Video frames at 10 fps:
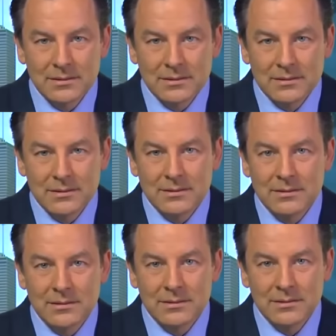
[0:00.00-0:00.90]

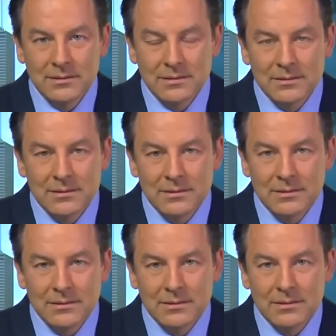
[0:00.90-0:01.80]

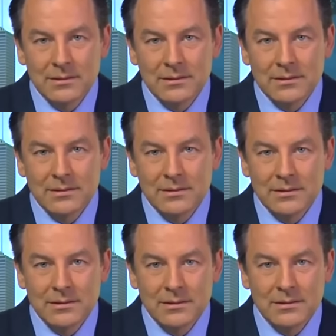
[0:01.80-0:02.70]

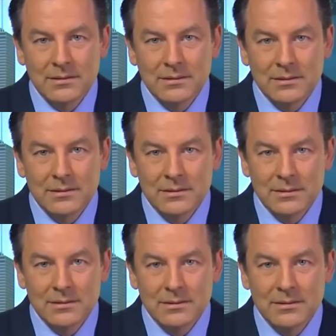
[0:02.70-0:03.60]

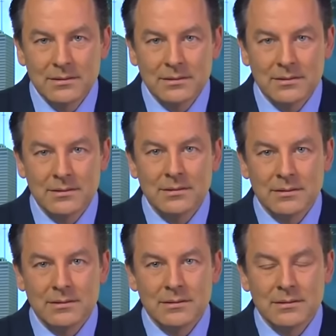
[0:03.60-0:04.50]

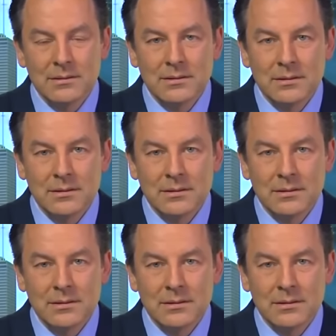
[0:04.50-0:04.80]
No words are spoken by the person on screen.